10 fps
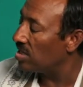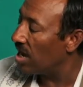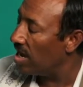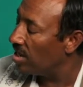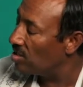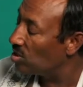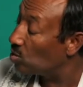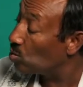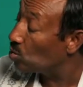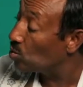trying
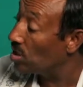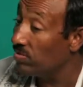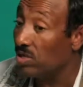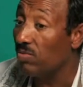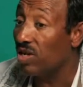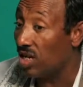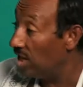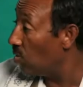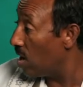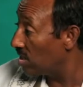just to give them
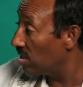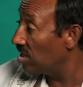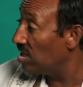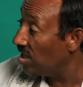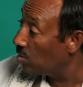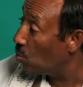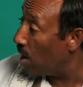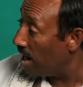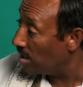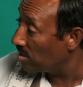clean water, dig
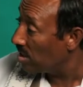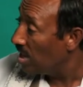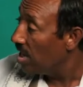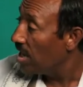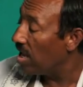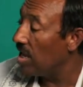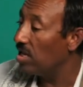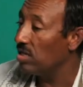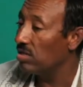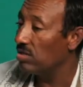wells,
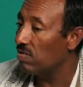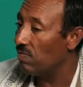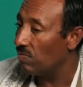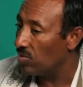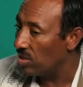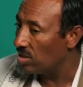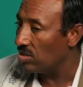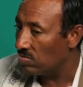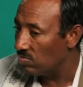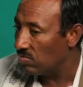and
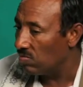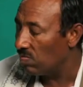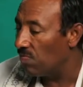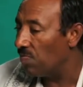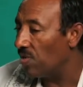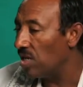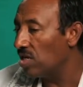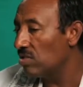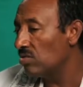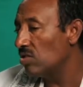uh,
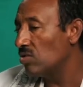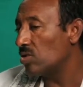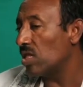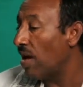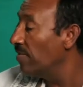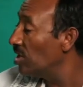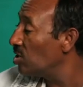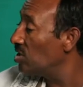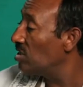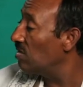uh, you know,
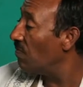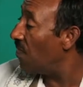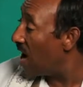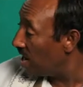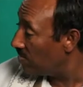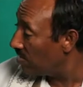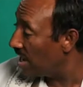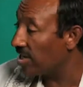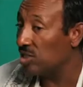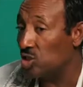established farm
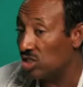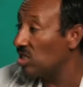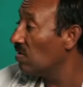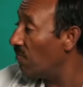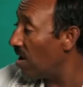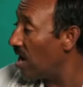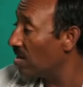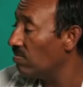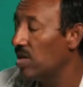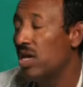like a chicken
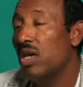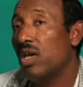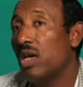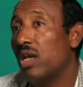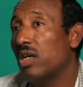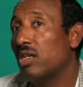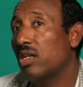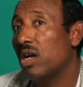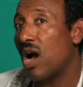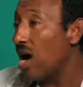farm
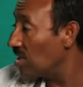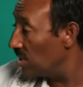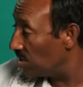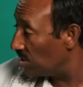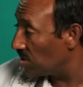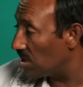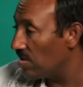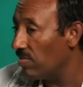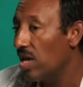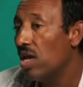and cattle
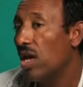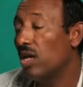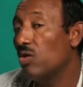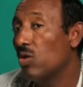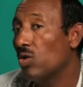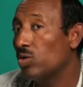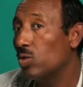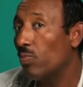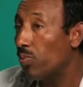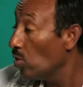system and
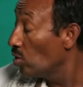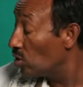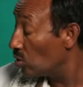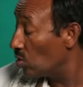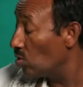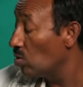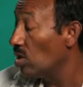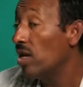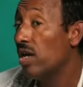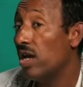also build a
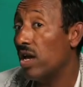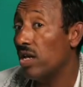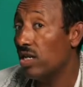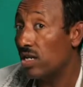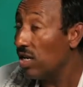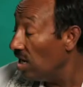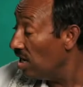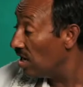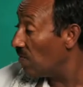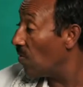school and
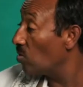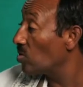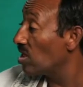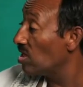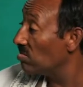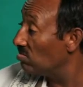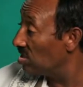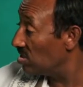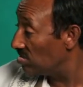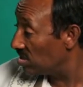clinic for the,
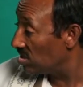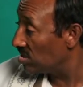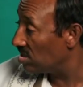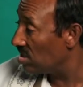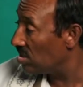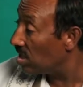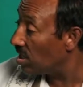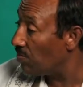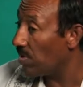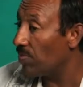the, the, the,
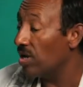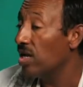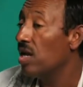sick people.